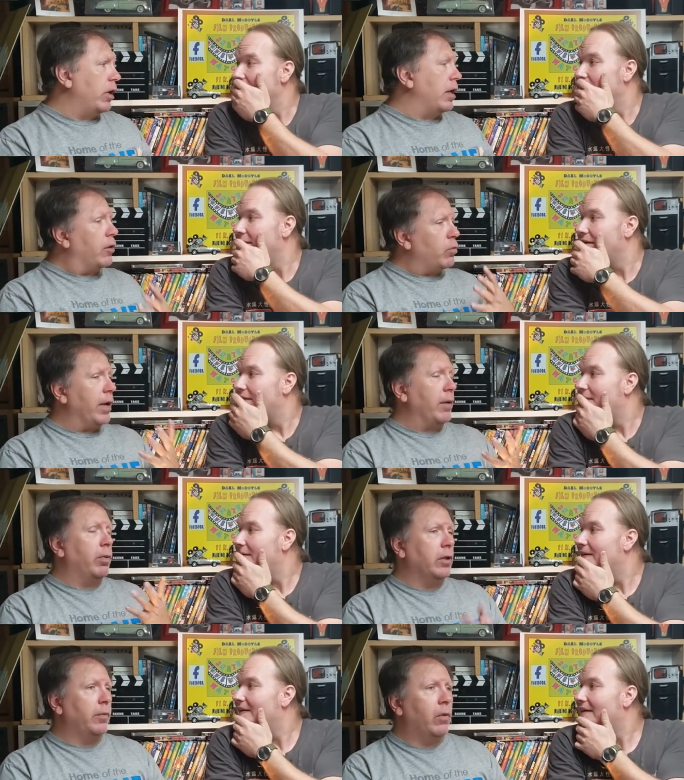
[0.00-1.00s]
Speaker 1: that, and that's why he
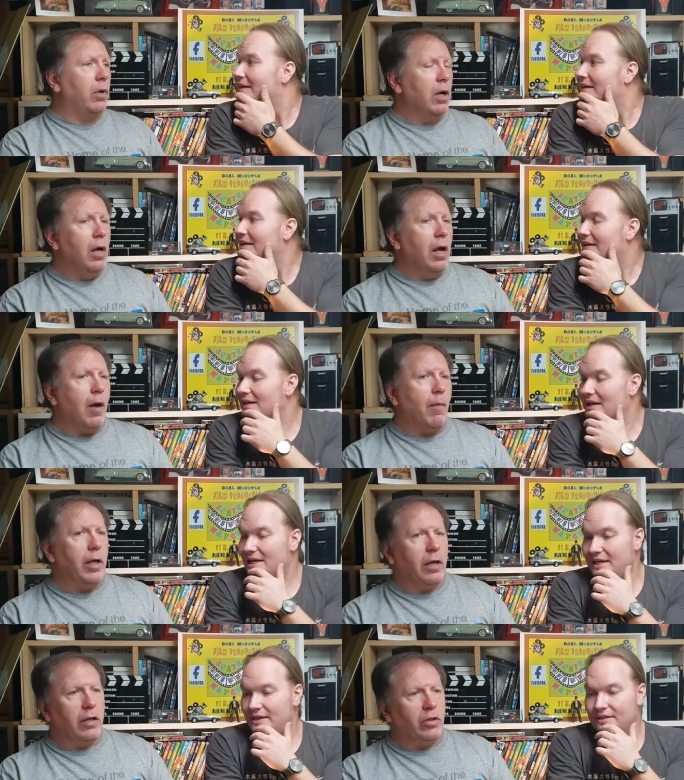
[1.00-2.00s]
plays a part. I mean,
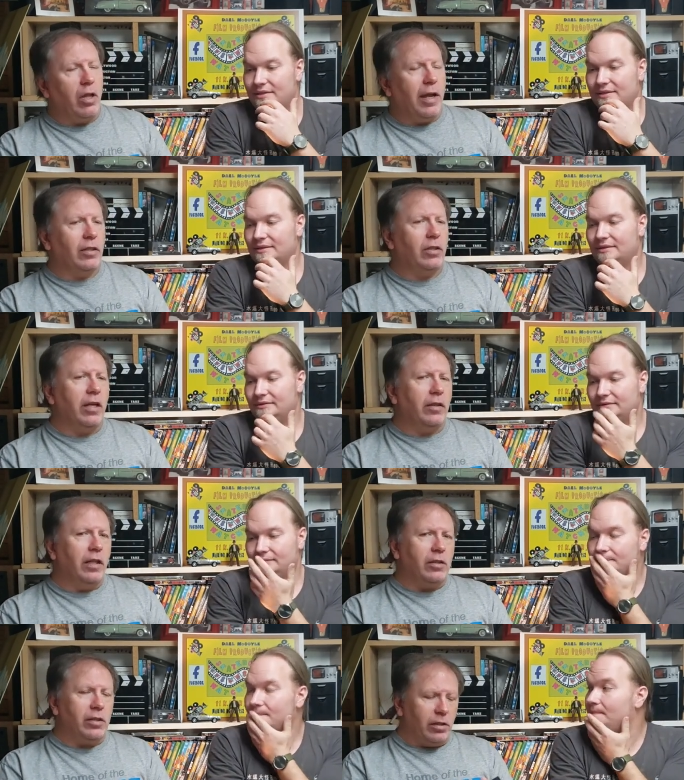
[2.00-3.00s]
this
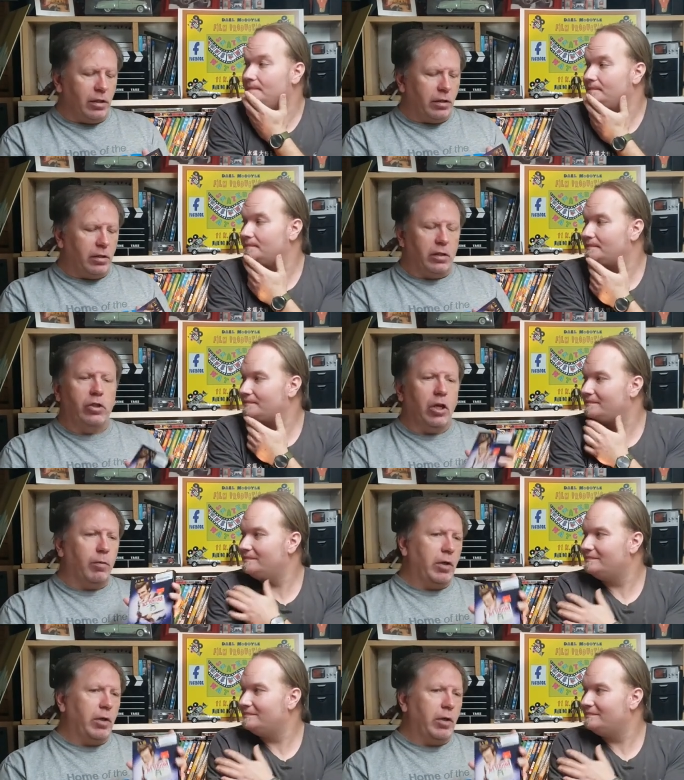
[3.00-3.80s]
isn't the Jim